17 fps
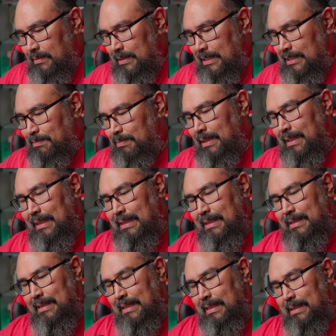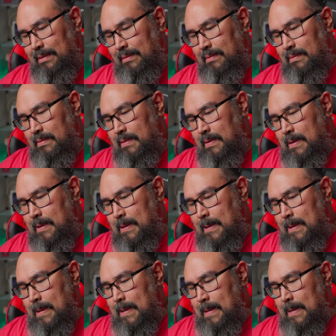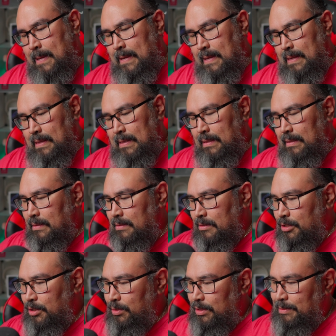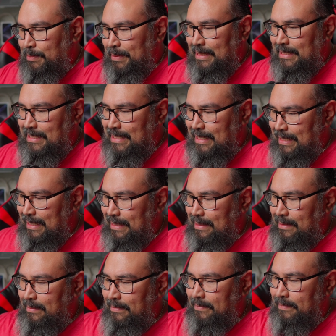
Let's plug this in. It's USB-C